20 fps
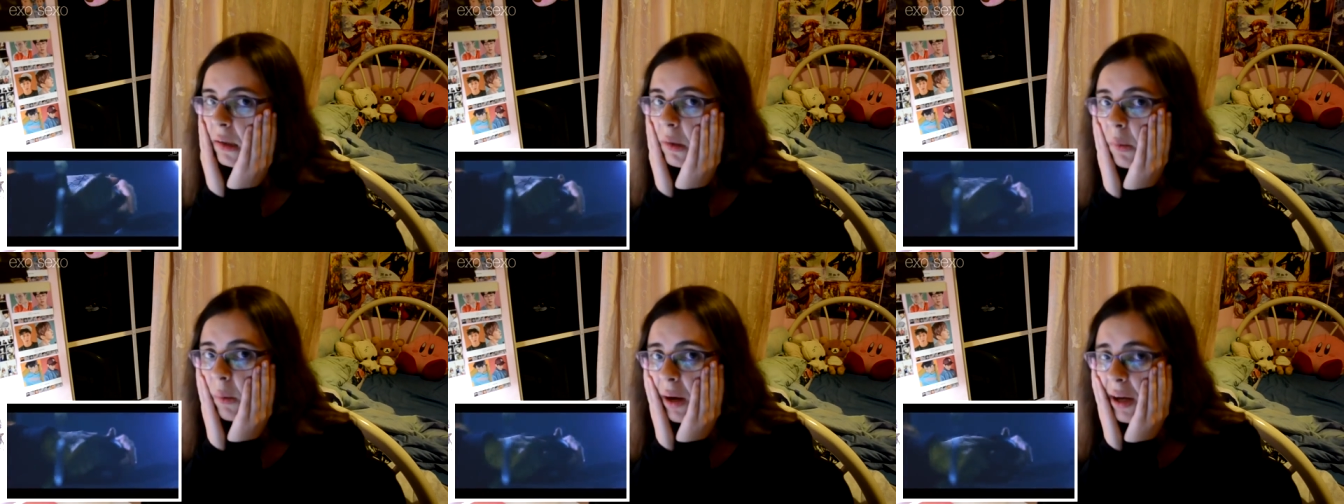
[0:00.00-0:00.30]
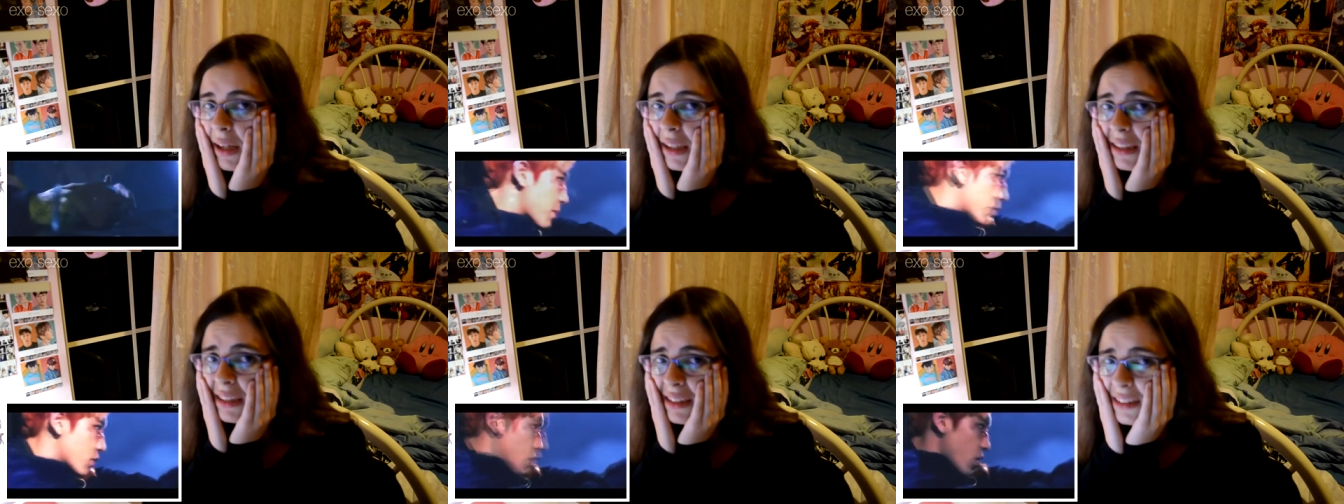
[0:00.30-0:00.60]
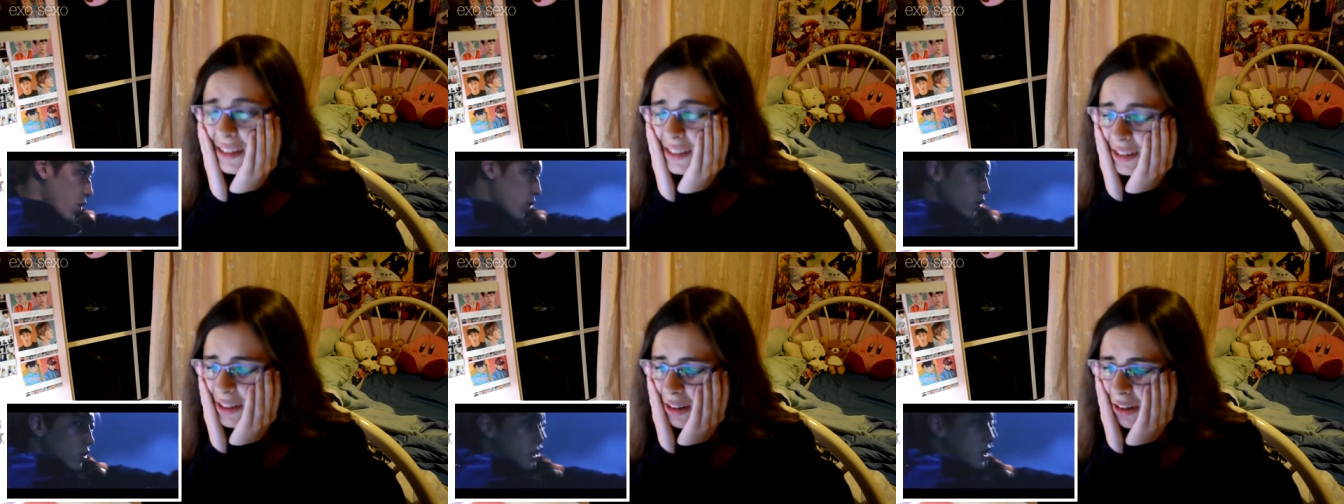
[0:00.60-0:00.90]
Why is
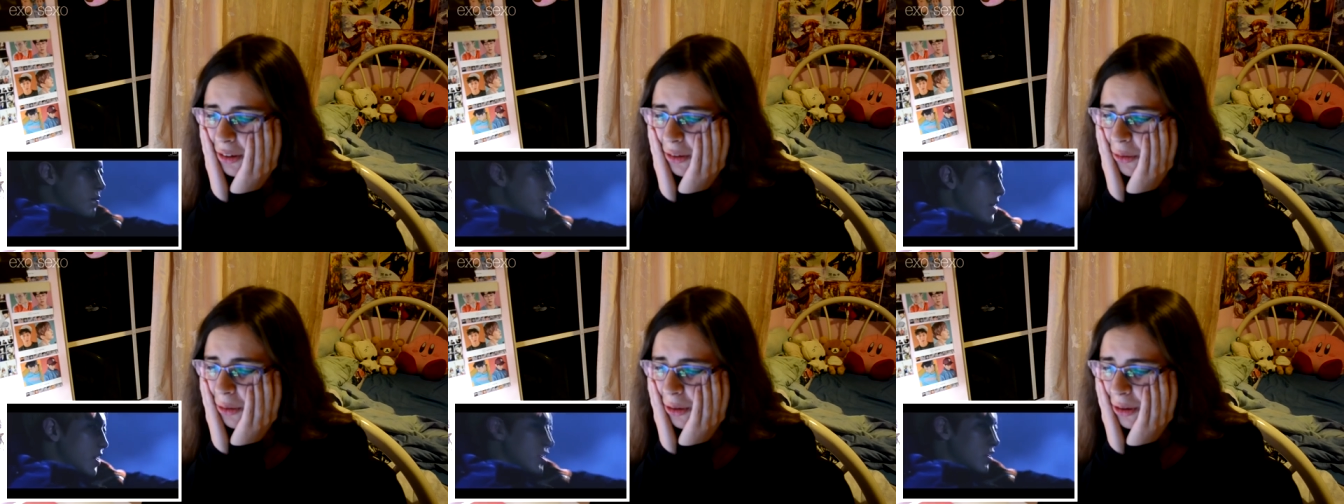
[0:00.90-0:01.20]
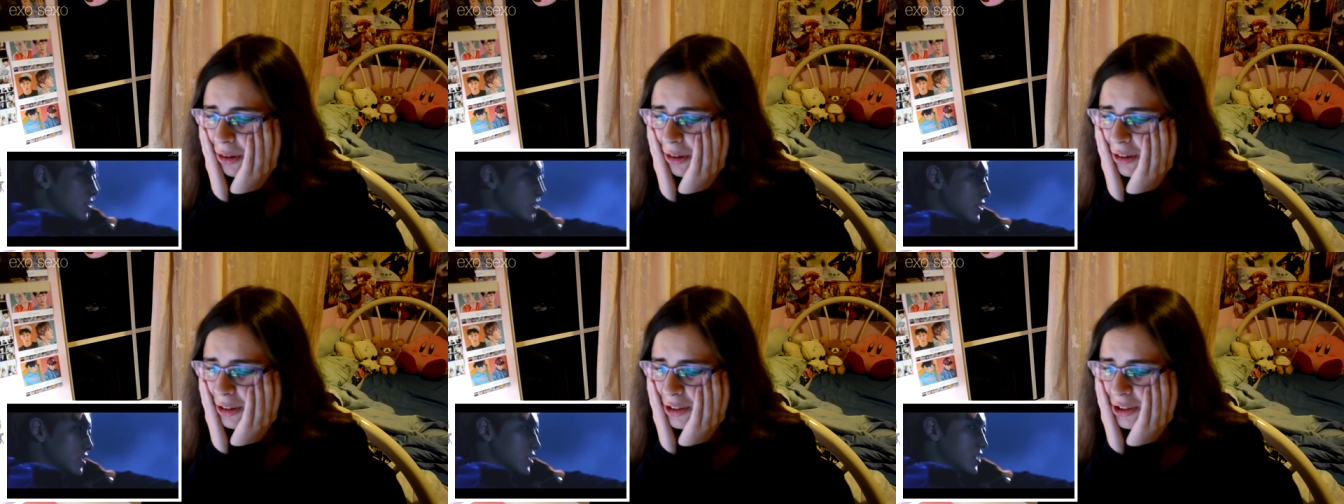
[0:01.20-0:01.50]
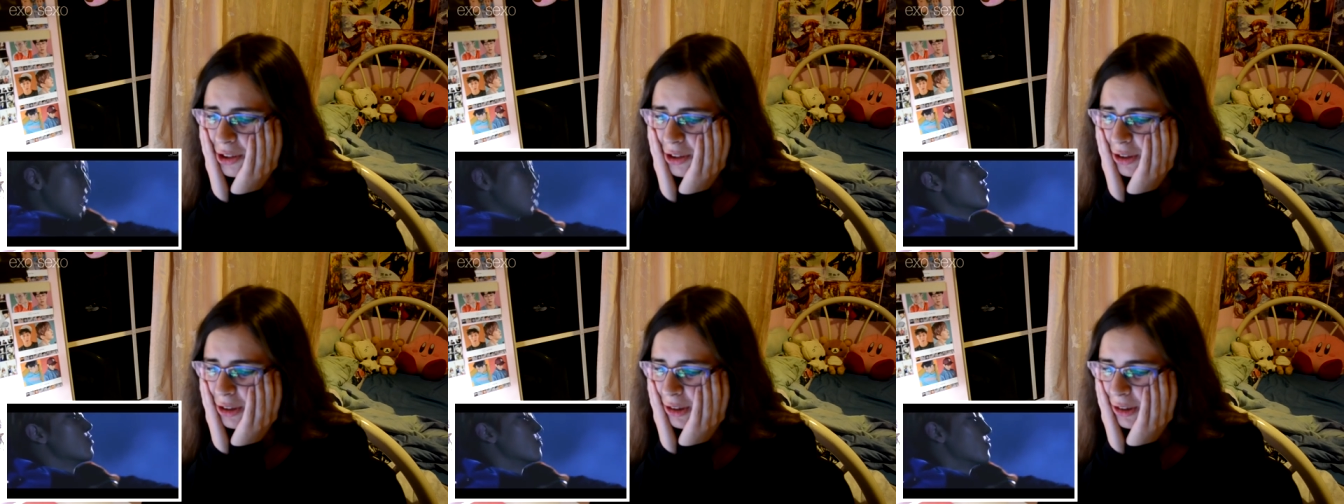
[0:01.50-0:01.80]
it so
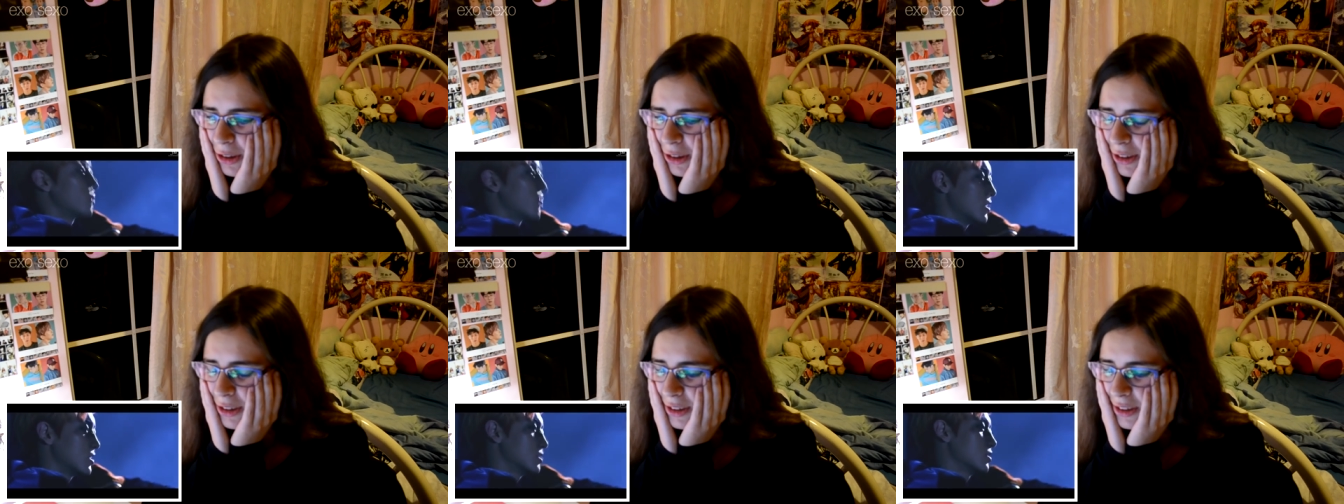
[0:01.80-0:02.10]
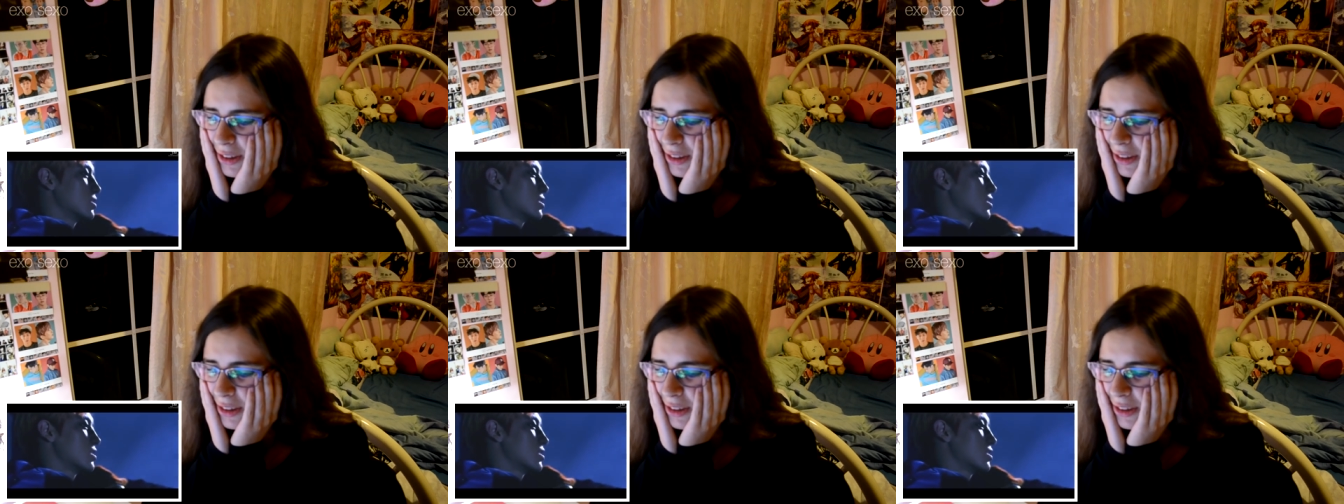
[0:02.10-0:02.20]
auto-tuned?